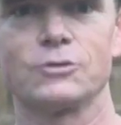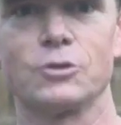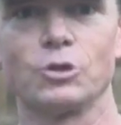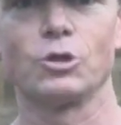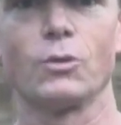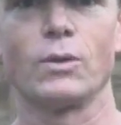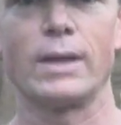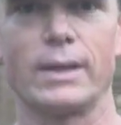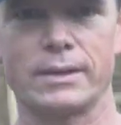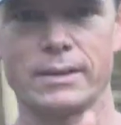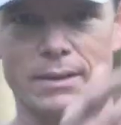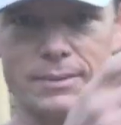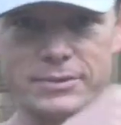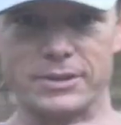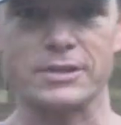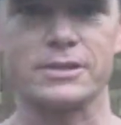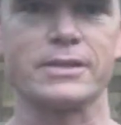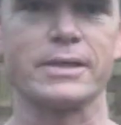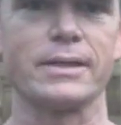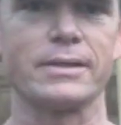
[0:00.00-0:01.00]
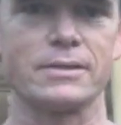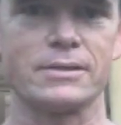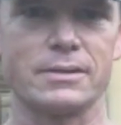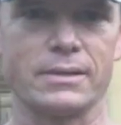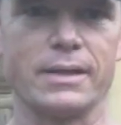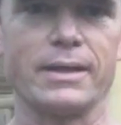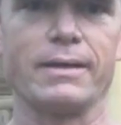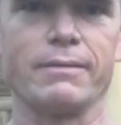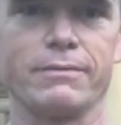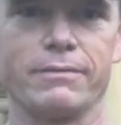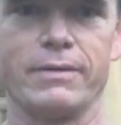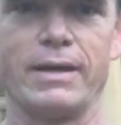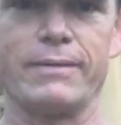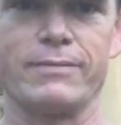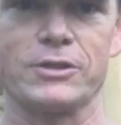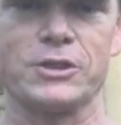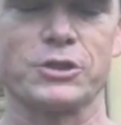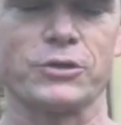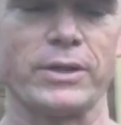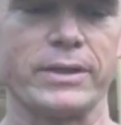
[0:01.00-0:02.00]
Tudor Waugh comes and sends to have,
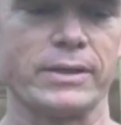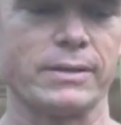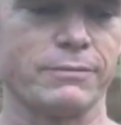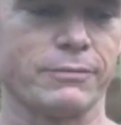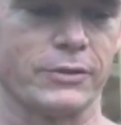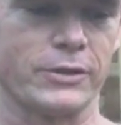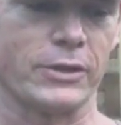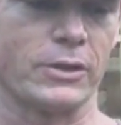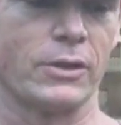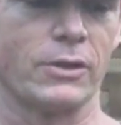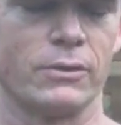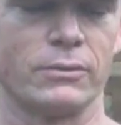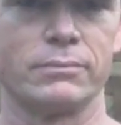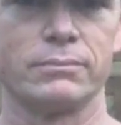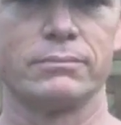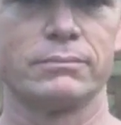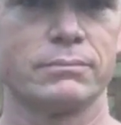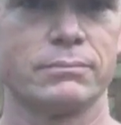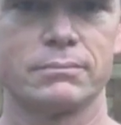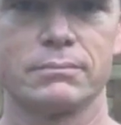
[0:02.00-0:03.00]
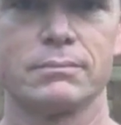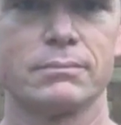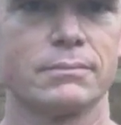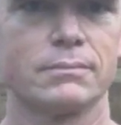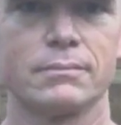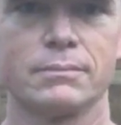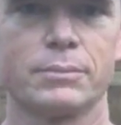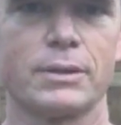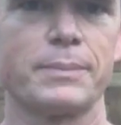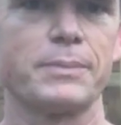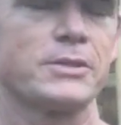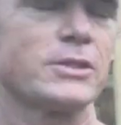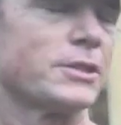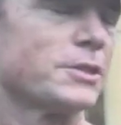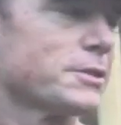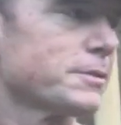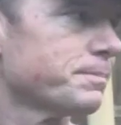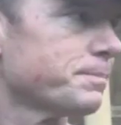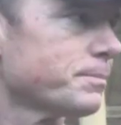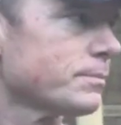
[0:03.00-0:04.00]
have us train them for their own
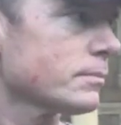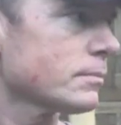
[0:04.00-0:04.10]
purposes.